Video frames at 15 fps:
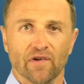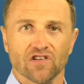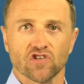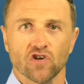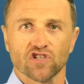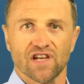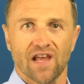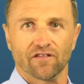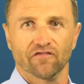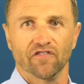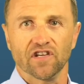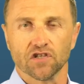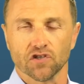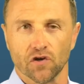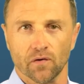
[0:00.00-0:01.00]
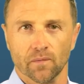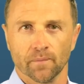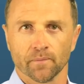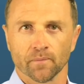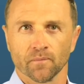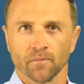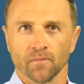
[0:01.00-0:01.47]
Search Ad feature,
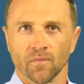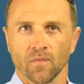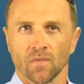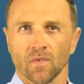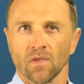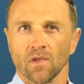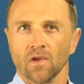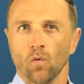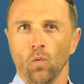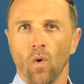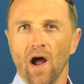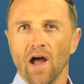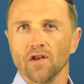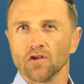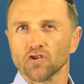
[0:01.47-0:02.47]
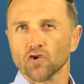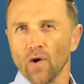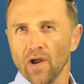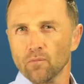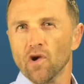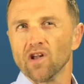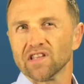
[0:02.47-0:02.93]
why not
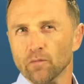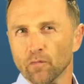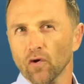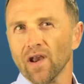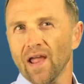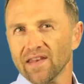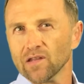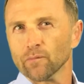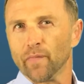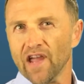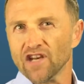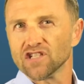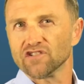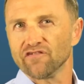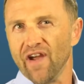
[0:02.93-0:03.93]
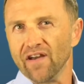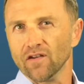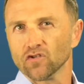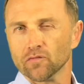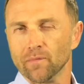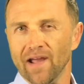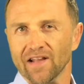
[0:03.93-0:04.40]
create multiple landing pages
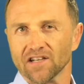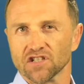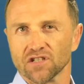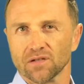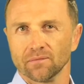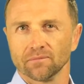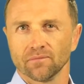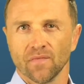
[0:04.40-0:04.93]
variant to match?